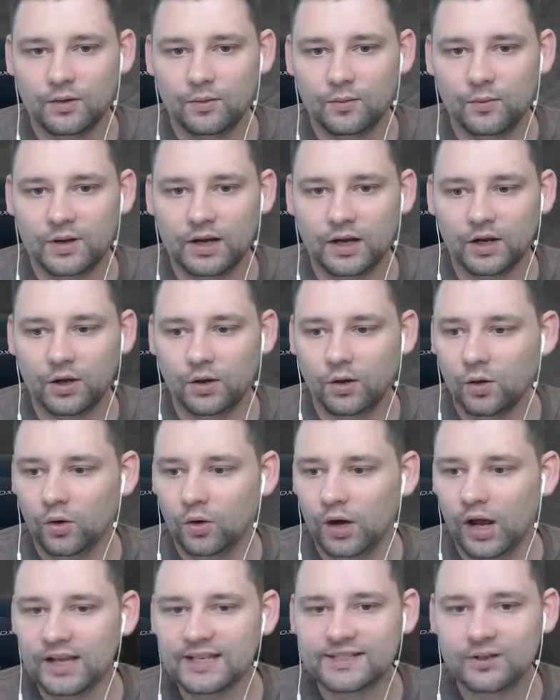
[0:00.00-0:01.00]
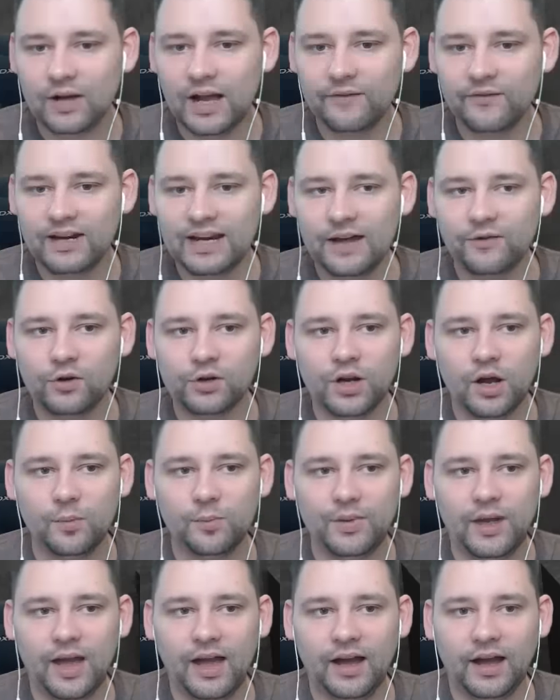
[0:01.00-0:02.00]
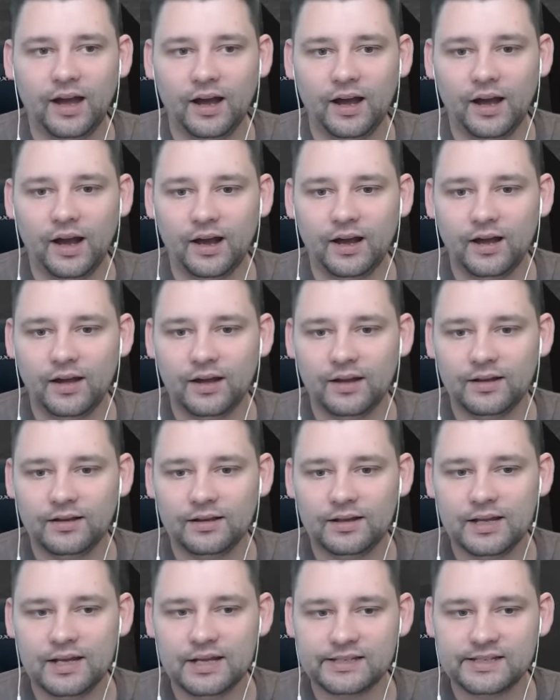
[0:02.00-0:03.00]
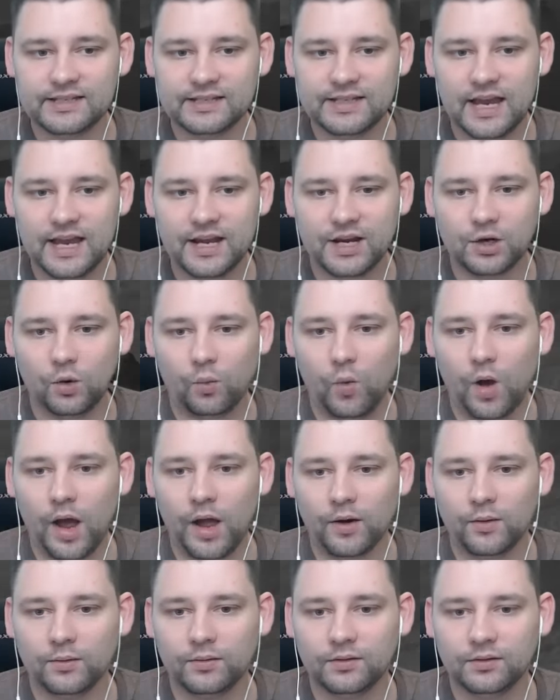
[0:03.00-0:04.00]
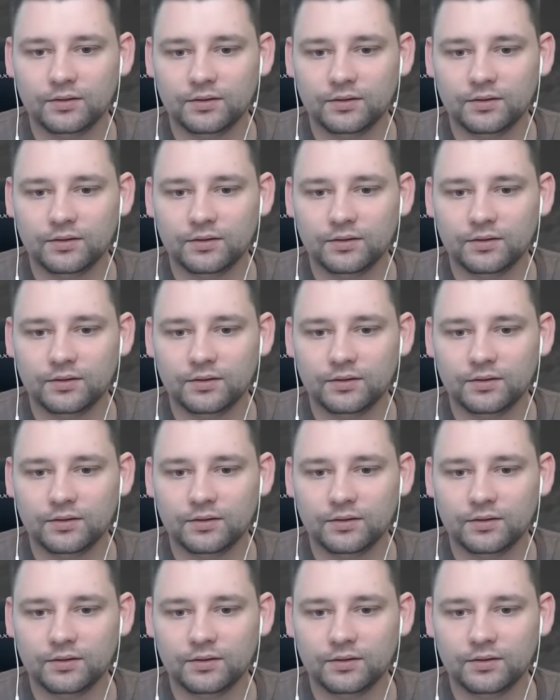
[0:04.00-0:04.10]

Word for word: We got it all. I still haven't leveled up yet. It's just taken a while.